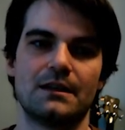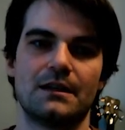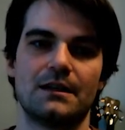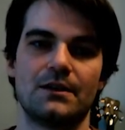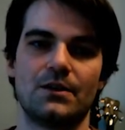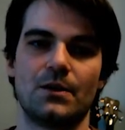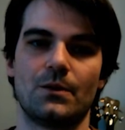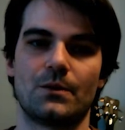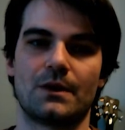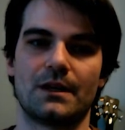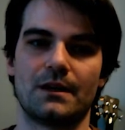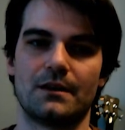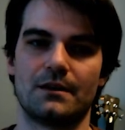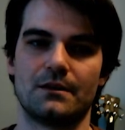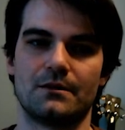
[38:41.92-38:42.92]
you
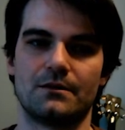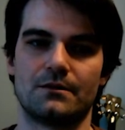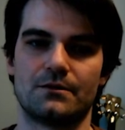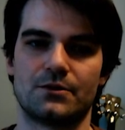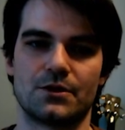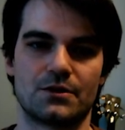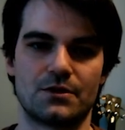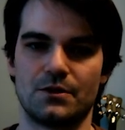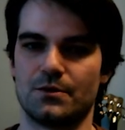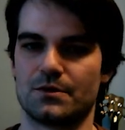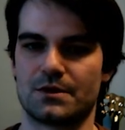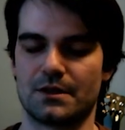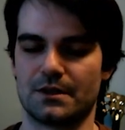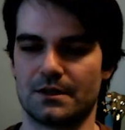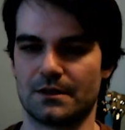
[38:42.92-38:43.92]
can just use
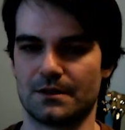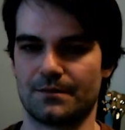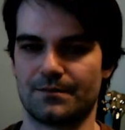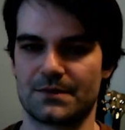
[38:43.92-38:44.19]
the